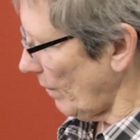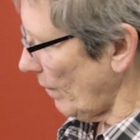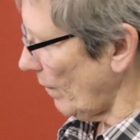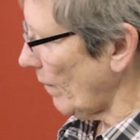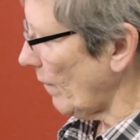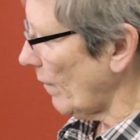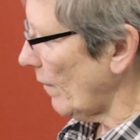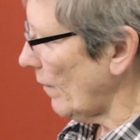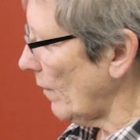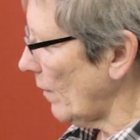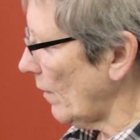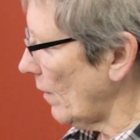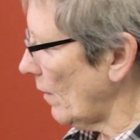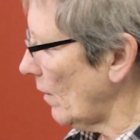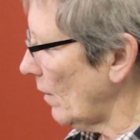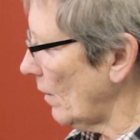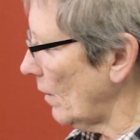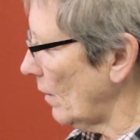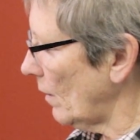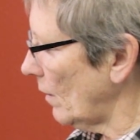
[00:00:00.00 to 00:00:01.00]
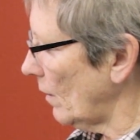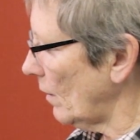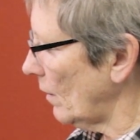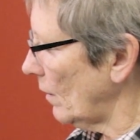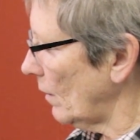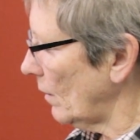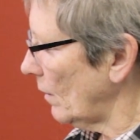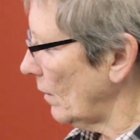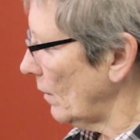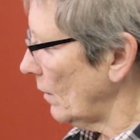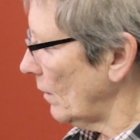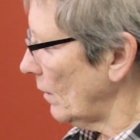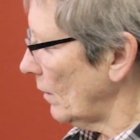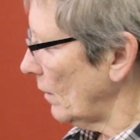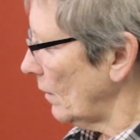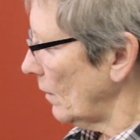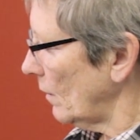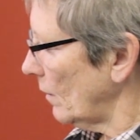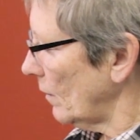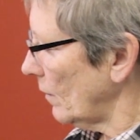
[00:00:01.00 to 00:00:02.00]

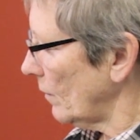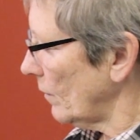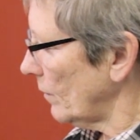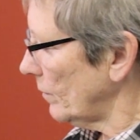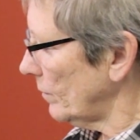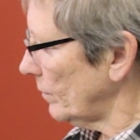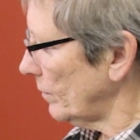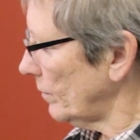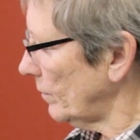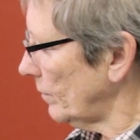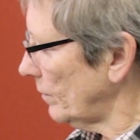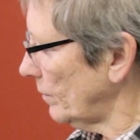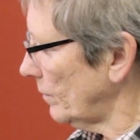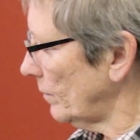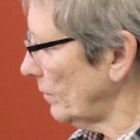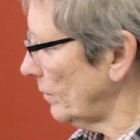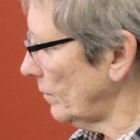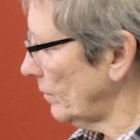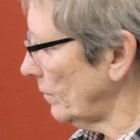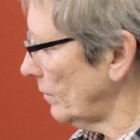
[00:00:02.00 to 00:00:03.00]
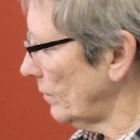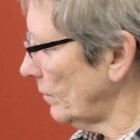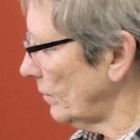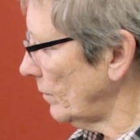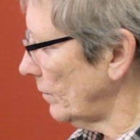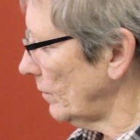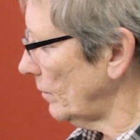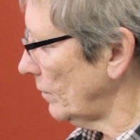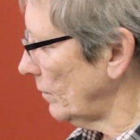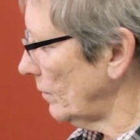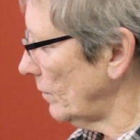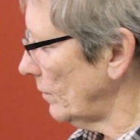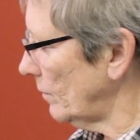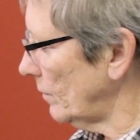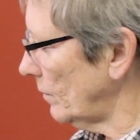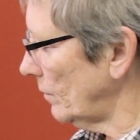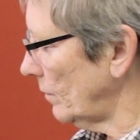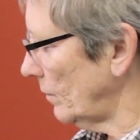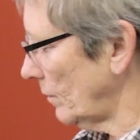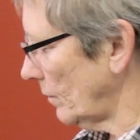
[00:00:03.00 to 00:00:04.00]

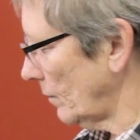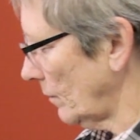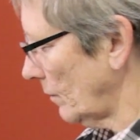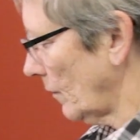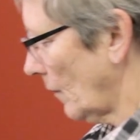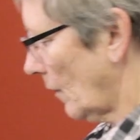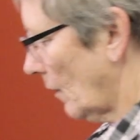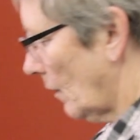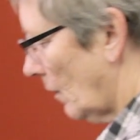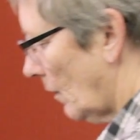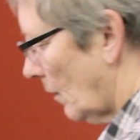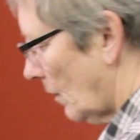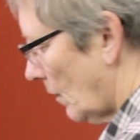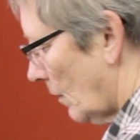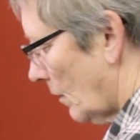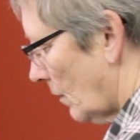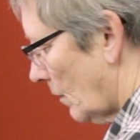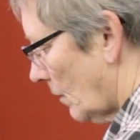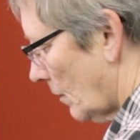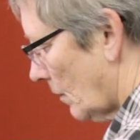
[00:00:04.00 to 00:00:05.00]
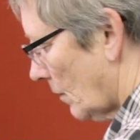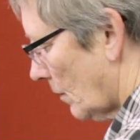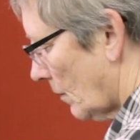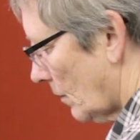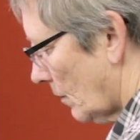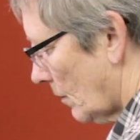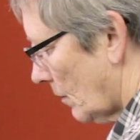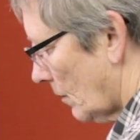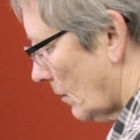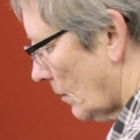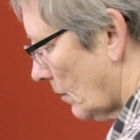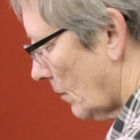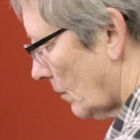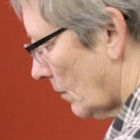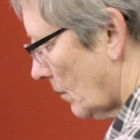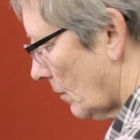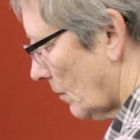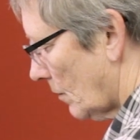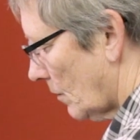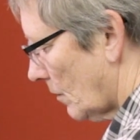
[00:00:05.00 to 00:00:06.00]

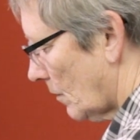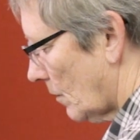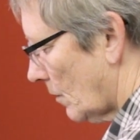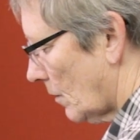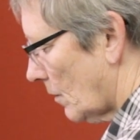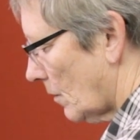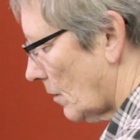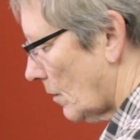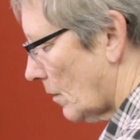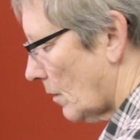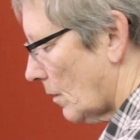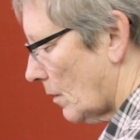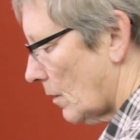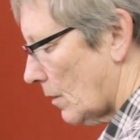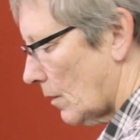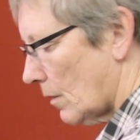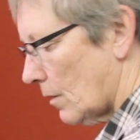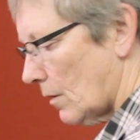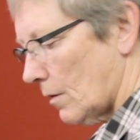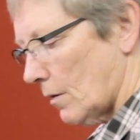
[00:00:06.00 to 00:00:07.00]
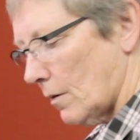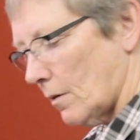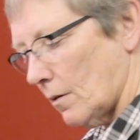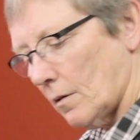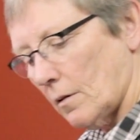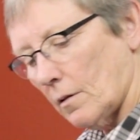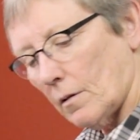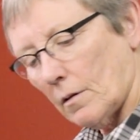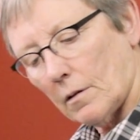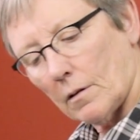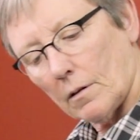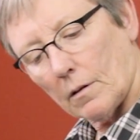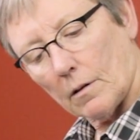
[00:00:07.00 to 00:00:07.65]
Nobody speaks.